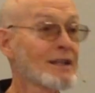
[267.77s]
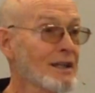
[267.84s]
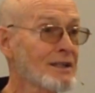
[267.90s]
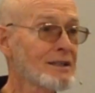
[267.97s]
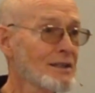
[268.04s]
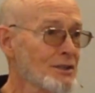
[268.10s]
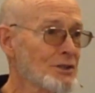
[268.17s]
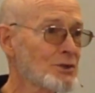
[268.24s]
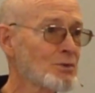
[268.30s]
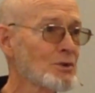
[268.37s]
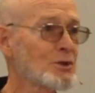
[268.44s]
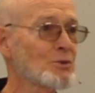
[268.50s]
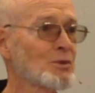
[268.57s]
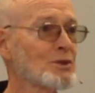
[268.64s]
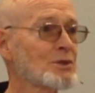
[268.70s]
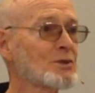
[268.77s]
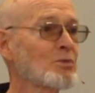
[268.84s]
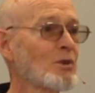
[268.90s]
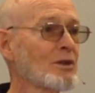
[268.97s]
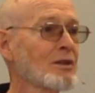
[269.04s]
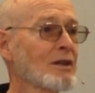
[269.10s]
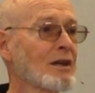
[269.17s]
Nicholas, which was
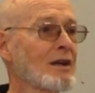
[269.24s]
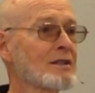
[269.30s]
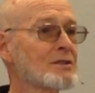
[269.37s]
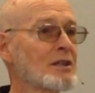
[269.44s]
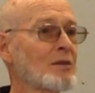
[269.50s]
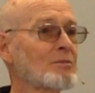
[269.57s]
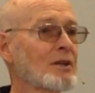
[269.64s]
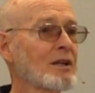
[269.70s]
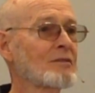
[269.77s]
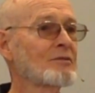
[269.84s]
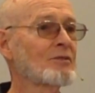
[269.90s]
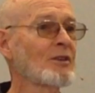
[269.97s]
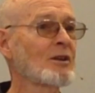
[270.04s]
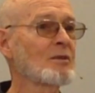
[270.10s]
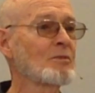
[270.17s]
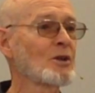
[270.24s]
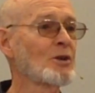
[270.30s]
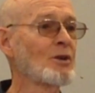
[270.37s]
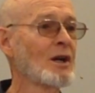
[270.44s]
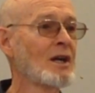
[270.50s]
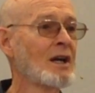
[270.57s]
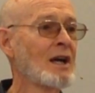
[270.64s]
where the concept come from,
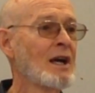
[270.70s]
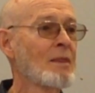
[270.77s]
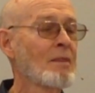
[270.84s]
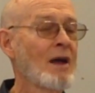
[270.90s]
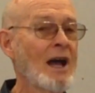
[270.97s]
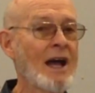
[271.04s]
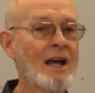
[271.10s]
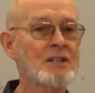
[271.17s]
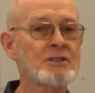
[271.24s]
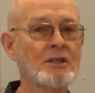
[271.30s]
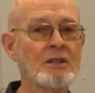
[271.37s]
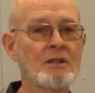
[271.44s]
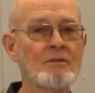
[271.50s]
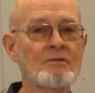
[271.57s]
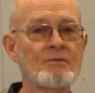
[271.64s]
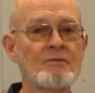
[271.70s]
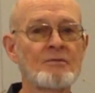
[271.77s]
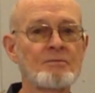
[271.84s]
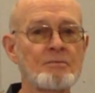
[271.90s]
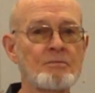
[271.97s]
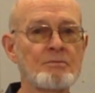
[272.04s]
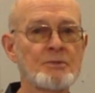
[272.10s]
who actually
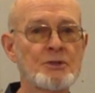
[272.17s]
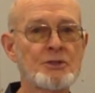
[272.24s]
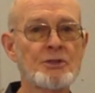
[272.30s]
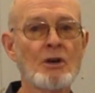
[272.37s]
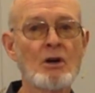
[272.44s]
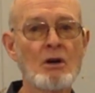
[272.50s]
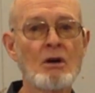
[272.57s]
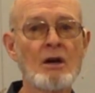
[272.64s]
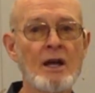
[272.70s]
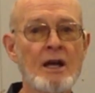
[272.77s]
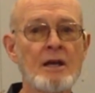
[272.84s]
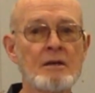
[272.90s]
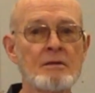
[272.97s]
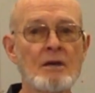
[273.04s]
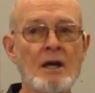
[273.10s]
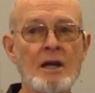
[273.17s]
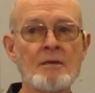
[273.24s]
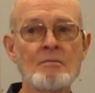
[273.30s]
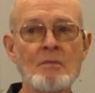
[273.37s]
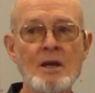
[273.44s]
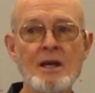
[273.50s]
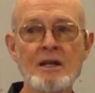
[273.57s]
saw a, a
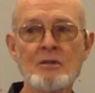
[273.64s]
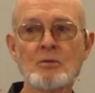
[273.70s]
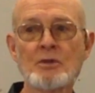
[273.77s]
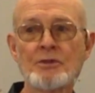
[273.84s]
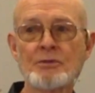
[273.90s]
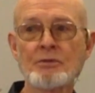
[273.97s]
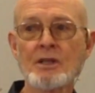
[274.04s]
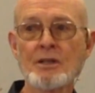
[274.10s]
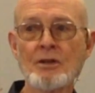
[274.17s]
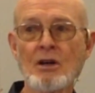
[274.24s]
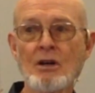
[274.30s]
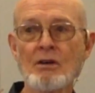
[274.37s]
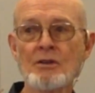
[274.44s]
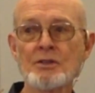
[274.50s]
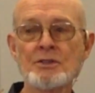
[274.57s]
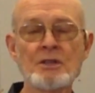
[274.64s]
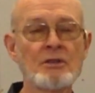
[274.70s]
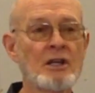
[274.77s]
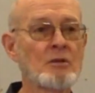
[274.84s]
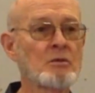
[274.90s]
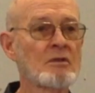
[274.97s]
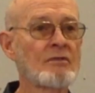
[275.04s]
man with three daughters and
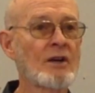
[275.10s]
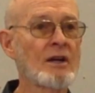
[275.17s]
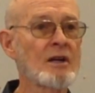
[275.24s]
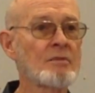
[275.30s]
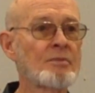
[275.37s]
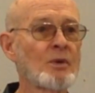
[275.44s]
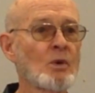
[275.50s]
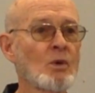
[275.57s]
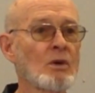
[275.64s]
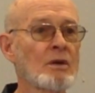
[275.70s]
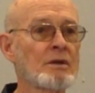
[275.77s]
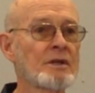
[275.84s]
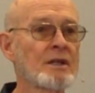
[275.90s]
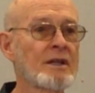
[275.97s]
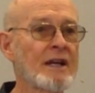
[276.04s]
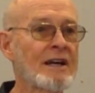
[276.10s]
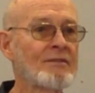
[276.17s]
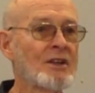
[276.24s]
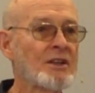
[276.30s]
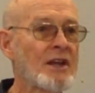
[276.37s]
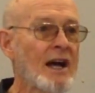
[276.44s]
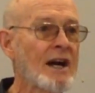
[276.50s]
they were very poor and didn't have
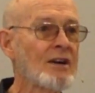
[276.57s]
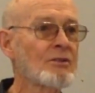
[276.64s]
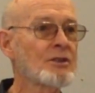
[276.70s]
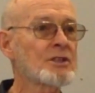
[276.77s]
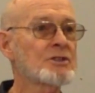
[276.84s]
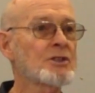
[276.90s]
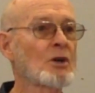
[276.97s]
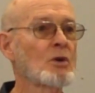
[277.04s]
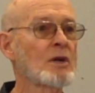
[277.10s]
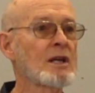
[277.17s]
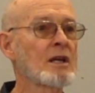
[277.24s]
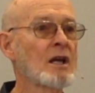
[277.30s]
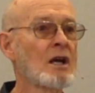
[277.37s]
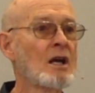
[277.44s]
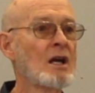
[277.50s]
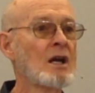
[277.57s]
a dowry, so he,